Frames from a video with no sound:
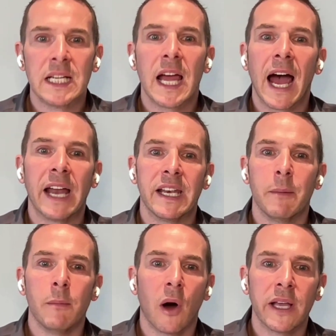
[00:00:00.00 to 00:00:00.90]
And it
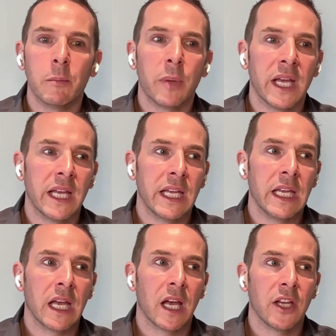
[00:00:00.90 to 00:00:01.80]
might
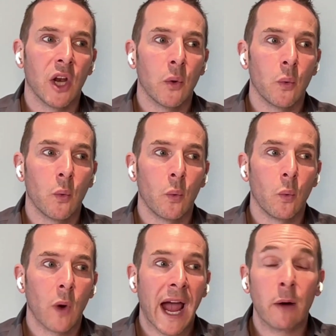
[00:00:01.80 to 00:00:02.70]
be,
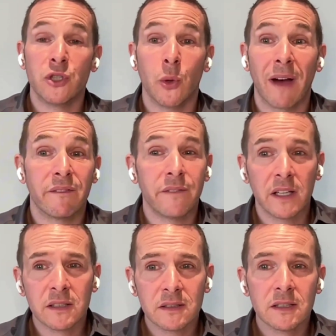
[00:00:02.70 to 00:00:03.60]
how do you have
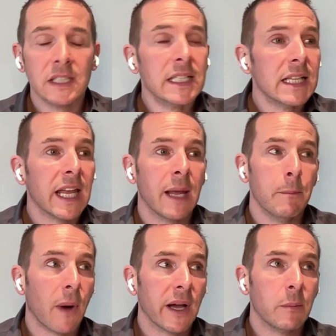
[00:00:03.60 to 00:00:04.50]
fun? It
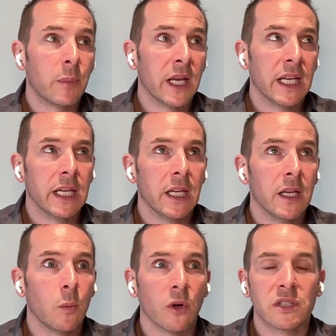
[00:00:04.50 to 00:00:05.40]
might be,
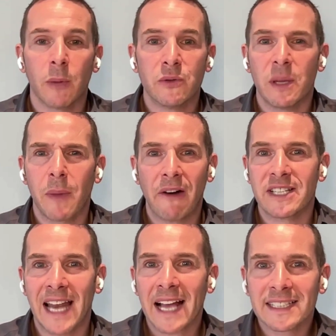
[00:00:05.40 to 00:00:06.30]
what's the most
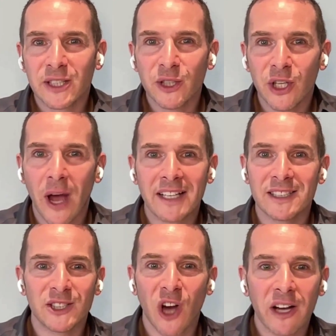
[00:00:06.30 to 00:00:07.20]
embarrassing accident you had as a
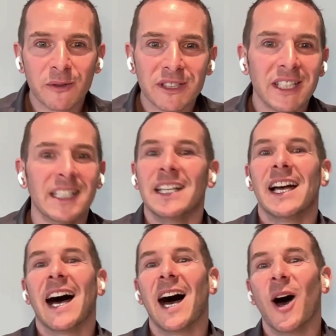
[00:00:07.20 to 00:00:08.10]
child?
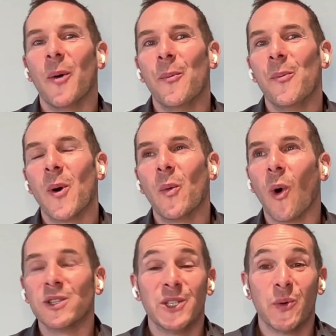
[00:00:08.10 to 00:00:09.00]

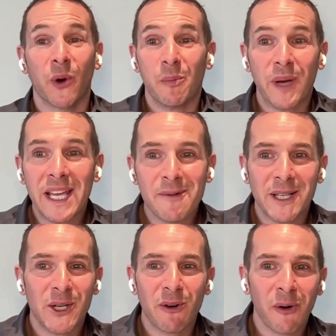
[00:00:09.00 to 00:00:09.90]
What did you want to be when
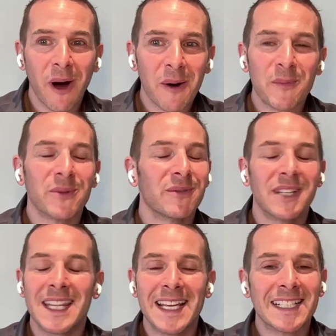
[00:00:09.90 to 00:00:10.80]
you grew up?
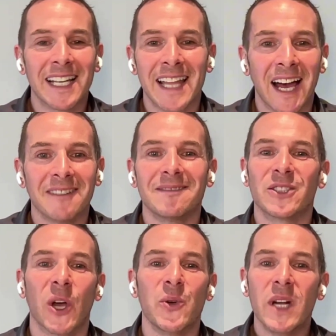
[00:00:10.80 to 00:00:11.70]
Things like that. So,